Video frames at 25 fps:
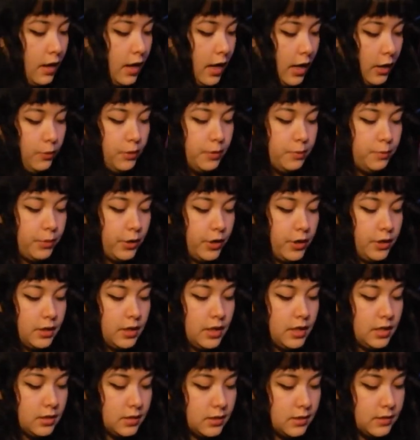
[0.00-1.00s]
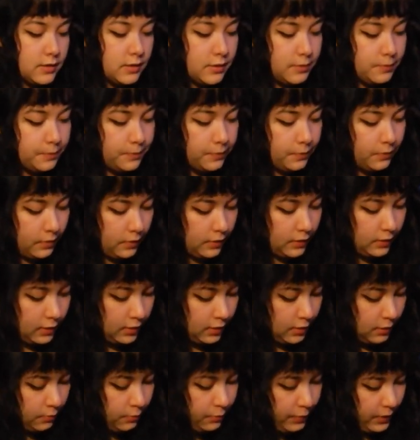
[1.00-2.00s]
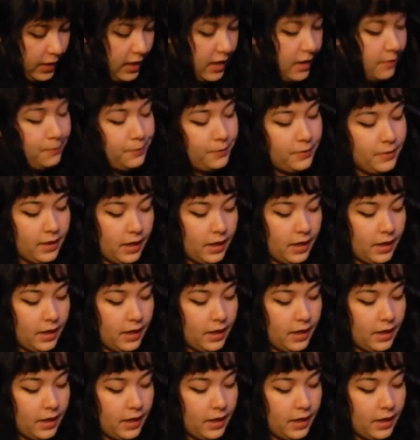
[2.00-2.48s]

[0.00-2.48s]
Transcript: I would burn these, but